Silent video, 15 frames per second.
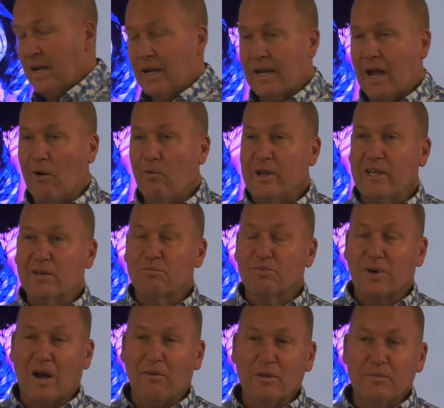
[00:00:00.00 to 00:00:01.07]
Now we could
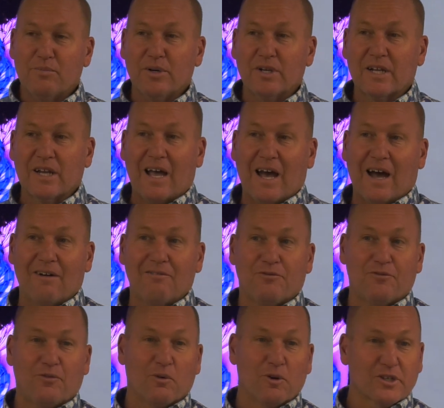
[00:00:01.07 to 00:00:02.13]
probably put it at
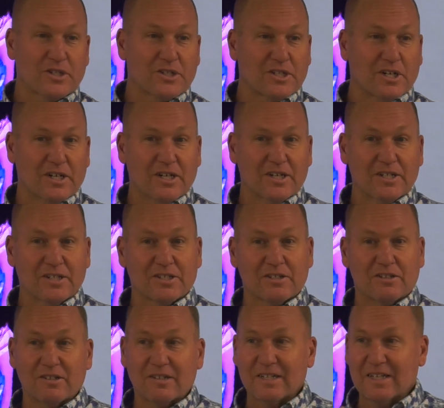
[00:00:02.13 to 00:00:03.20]
4 stars
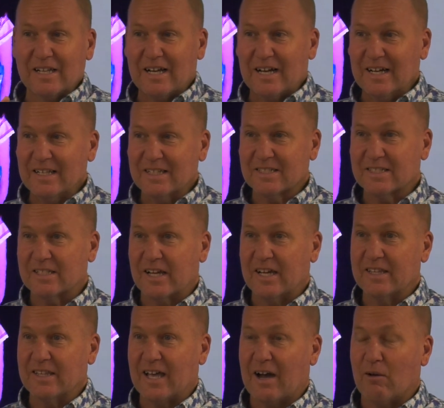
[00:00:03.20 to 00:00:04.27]
or less,
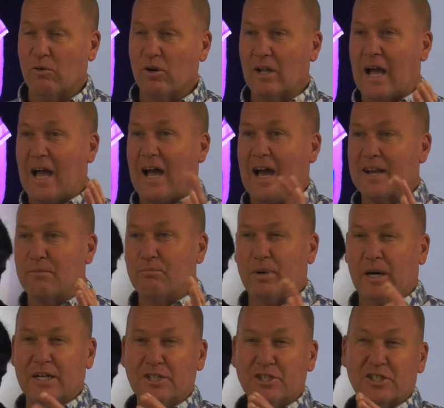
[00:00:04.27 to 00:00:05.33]
and that will add a
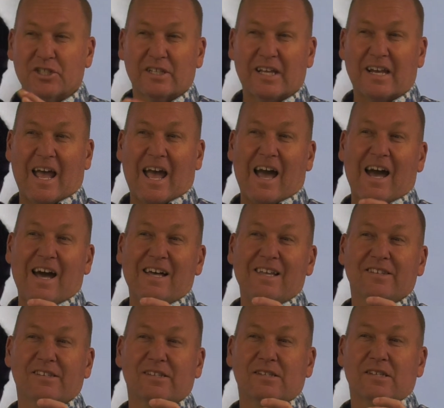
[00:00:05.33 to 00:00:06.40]
bunch, and then
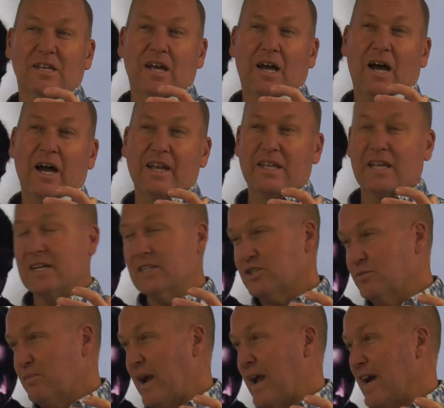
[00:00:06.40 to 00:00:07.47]
as I get
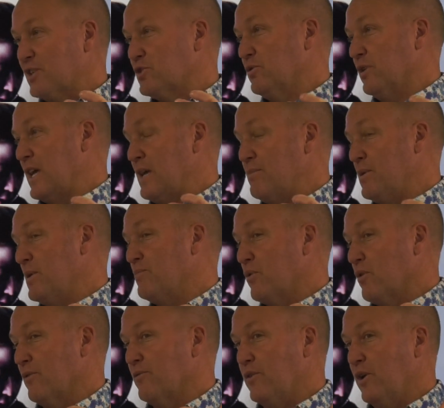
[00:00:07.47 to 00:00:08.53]
to my actual AP
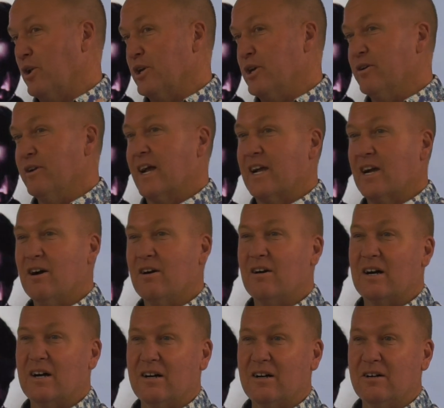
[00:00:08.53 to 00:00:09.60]
Portfolio and I go,
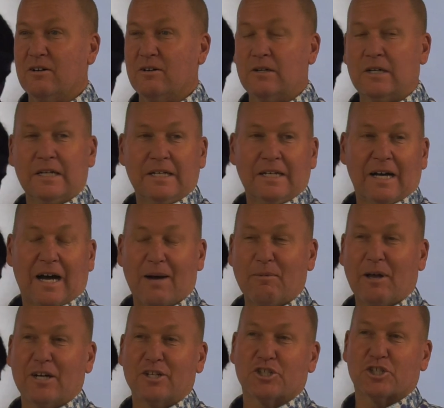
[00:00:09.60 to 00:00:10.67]
oh, I'm
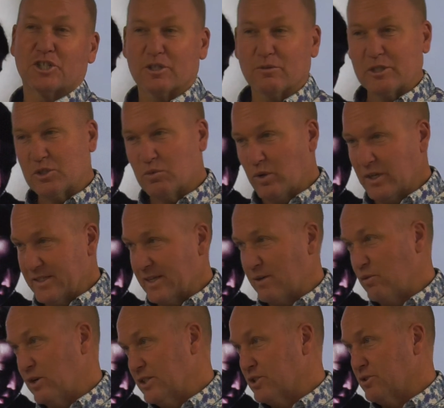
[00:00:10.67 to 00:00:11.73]
not sure which ones I
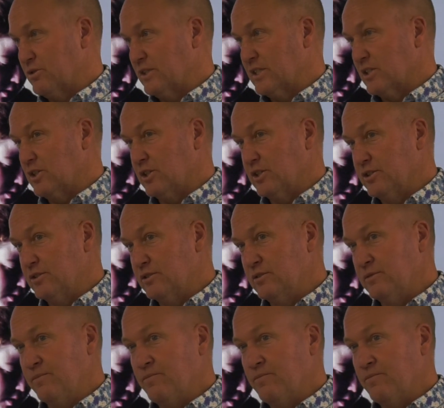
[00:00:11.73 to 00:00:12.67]
want to include,